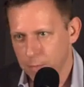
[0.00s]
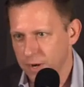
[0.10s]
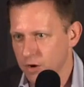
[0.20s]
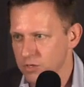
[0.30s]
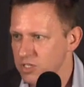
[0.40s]
our
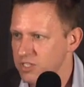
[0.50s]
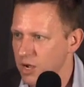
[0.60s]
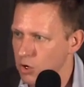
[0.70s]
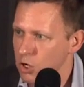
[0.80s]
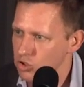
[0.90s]
parents. It's
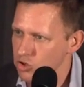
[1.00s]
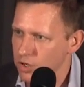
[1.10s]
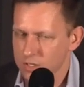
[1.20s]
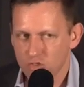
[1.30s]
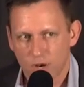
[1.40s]
how culture
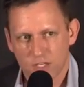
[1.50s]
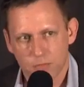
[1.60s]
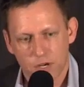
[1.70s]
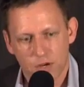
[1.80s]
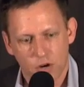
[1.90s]
gets
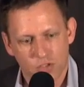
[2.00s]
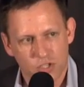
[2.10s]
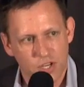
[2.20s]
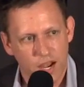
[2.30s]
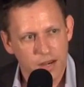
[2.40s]
transmitted in our
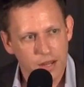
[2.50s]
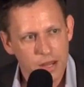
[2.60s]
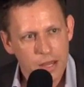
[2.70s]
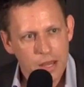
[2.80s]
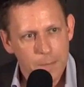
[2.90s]
society.
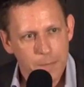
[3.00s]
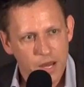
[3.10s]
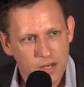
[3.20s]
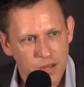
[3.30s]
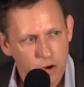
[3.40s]

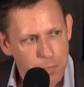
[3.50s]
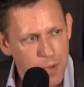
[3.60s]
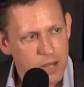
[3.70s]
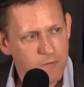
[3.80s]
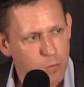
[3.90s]
But there are
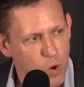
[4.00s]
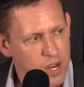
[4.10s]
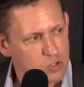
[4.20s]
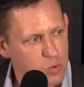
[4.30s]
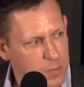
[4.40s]
many
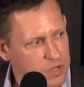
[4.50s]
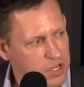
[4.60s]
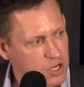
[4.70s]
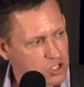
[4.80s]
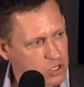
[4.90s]
ways where
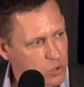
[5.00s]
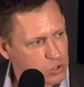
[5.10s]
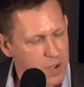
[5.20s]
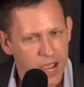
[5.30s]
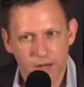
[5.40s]
imitation
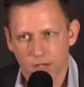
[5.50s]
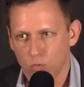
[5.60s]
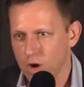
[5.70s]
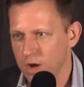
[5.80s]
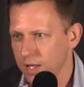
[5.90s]
goes badly
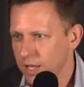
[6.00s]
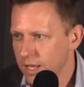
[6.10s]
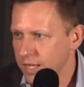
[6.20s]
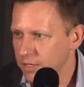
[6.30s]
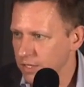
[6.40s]
wrong.
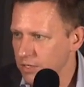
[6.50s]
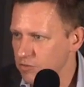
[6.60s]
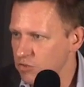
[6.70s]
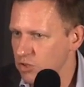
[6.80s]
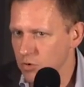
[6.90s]
It
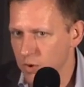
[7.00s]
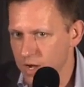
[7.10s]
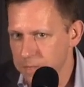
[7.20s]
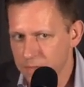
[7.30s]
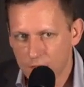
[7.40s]
leads
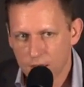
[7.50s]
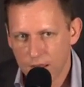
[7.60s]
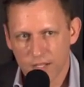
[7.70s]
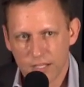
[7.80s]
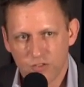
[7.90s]
to
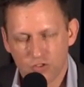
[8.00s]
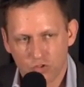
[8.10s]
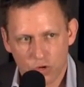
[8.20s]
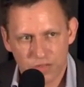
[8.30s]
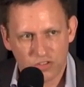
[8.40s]

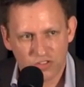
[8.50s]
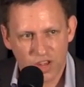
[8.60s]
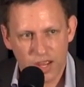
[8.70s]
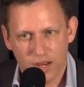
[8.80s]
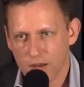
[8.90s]
sort of
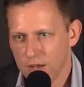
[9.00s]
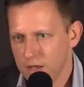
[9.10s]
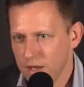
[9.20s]
insane